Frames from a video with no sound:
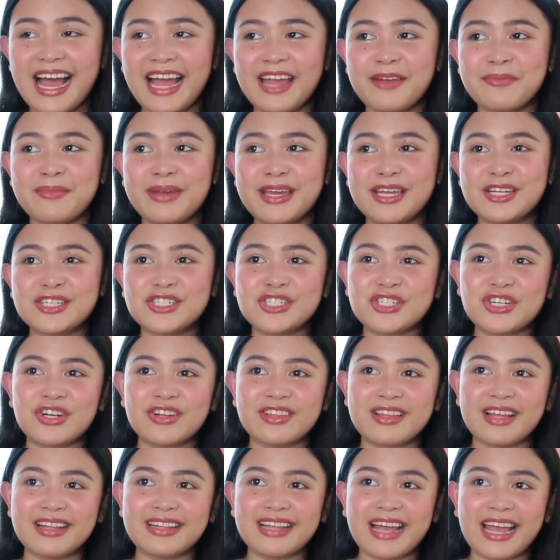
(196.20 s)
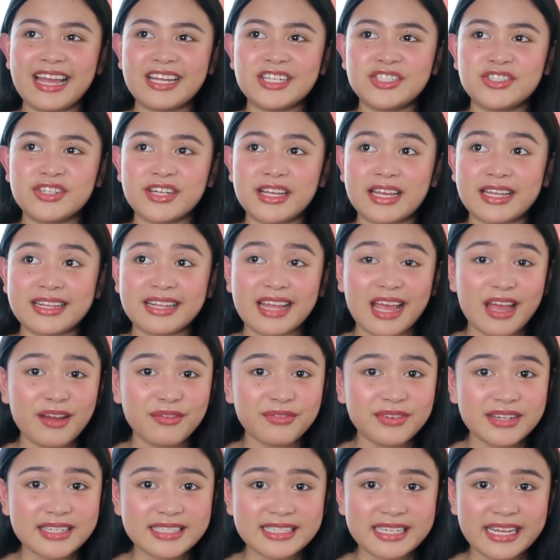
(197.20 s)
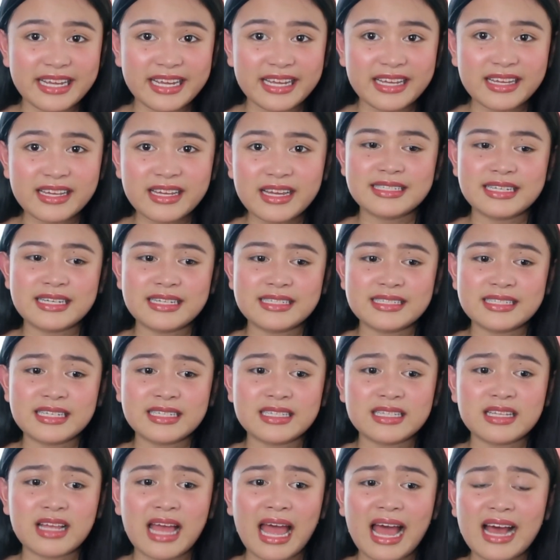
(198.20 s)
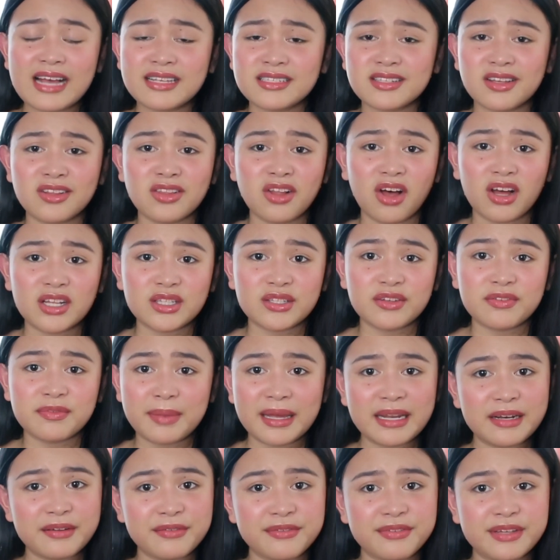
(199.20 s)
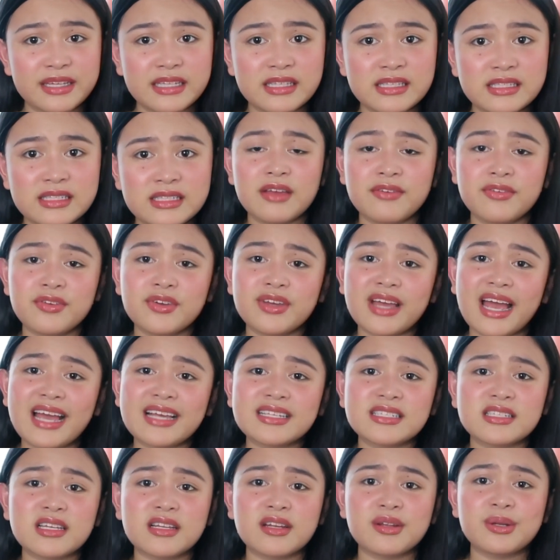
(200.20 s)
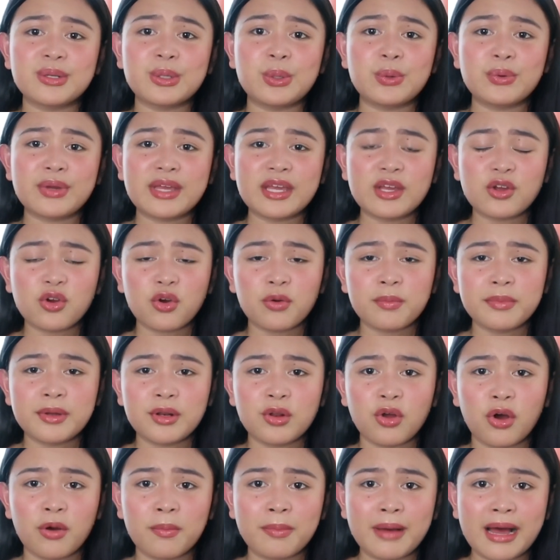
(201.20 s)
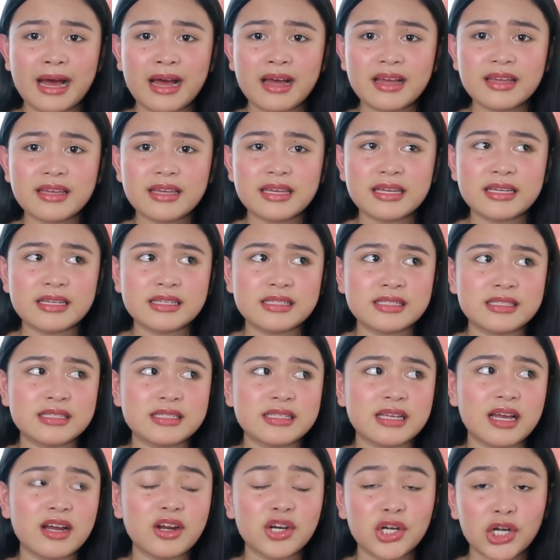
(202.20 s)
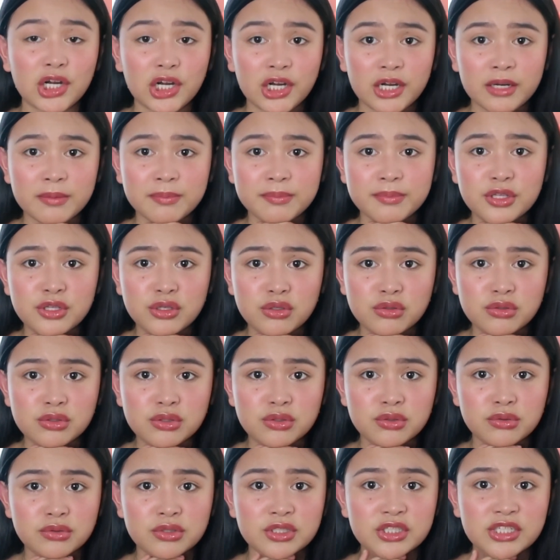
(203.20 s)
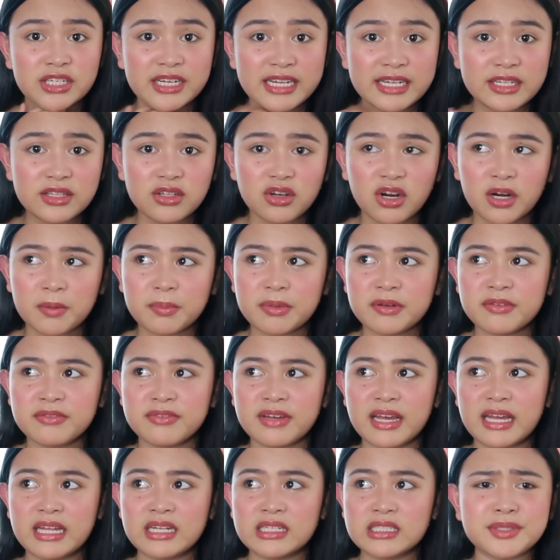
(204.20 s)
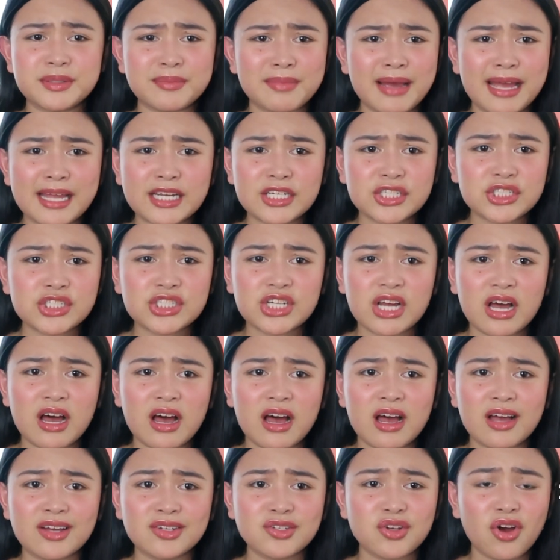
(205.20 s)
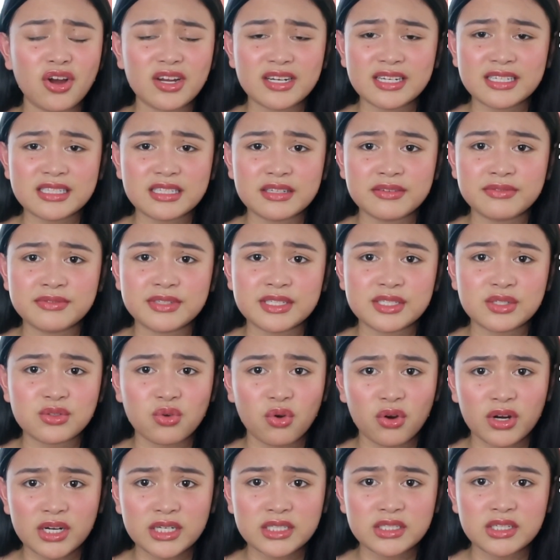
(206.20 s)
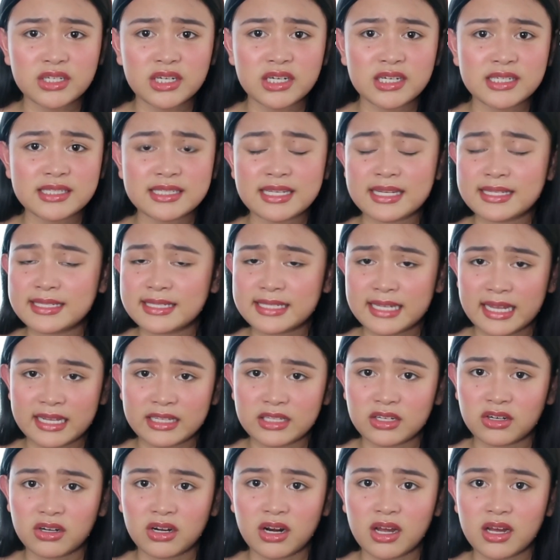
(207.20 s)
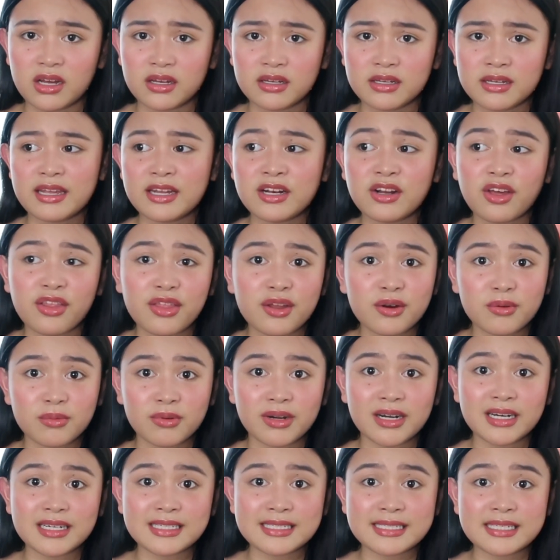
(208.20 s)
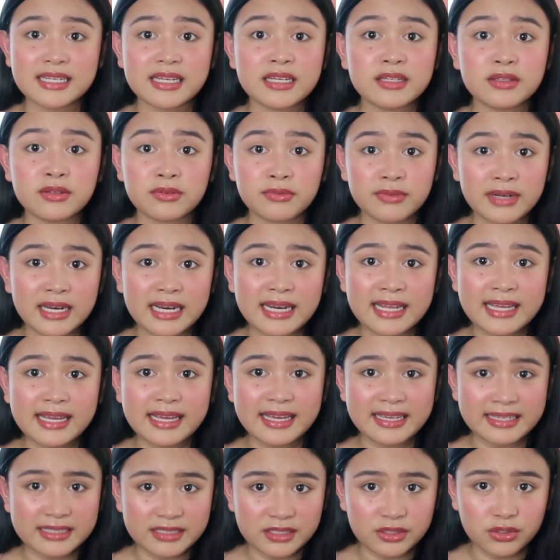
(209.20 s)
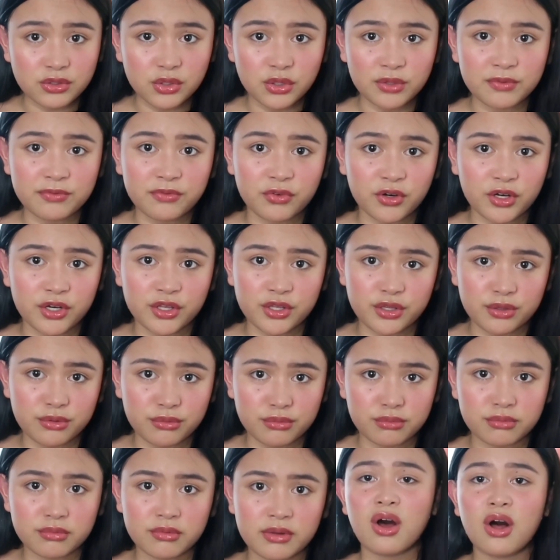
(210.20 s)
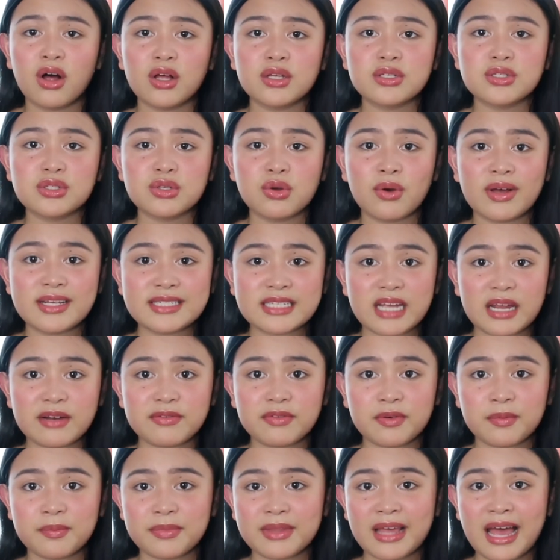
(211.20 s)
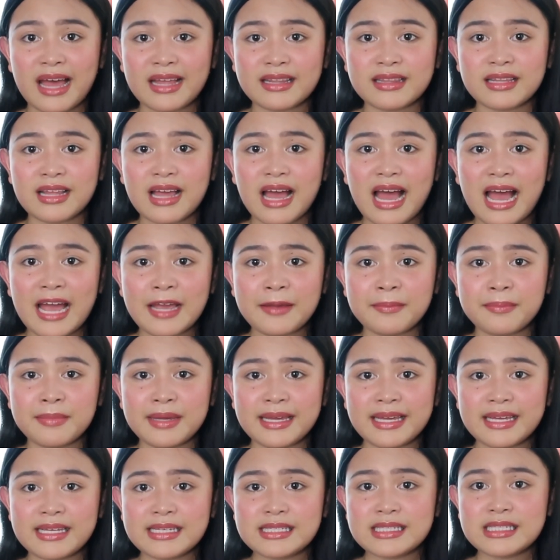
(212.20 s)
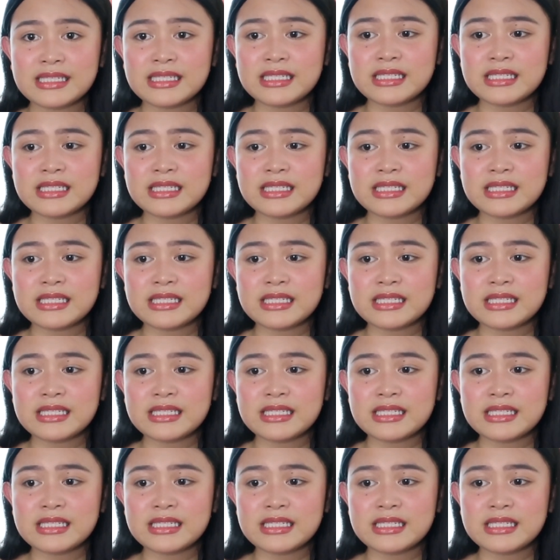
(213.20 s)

I make sure that I drink it every day since it has a lot of benefits. If you guys didn't know, ginkgo biloba is a herb used to treat or prevent dementia, cognitive disorders, etc. In other words, it really is good for you. Also, aside from that, I mix